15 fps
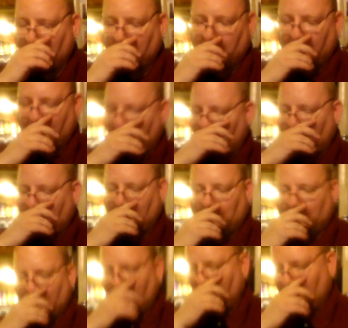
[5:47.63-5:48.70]
Okay.
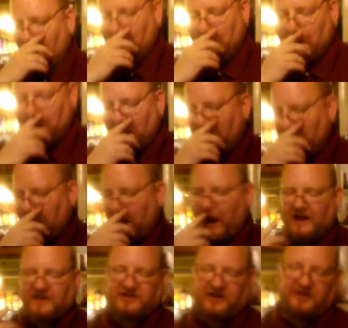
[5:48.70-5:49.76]

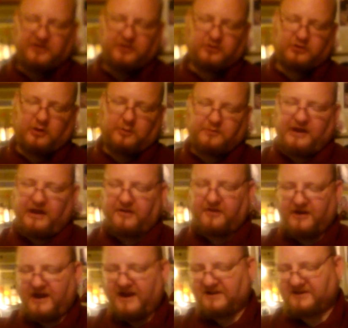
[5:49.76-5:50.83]
I was on YouTube the other
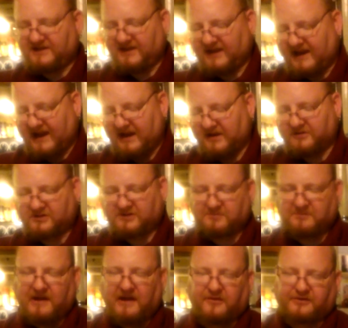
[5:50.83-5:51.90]
day. I seen a guy who
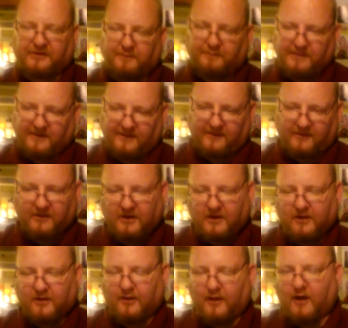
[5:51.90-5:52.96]
smelt the beer
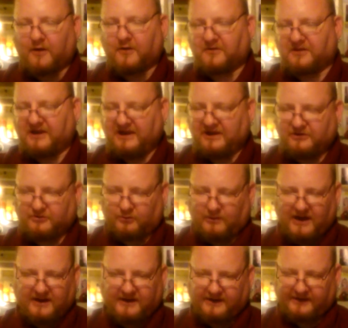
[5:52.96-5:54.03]
longer than he
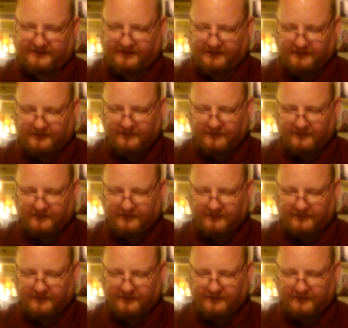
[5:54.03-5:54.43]
drank it.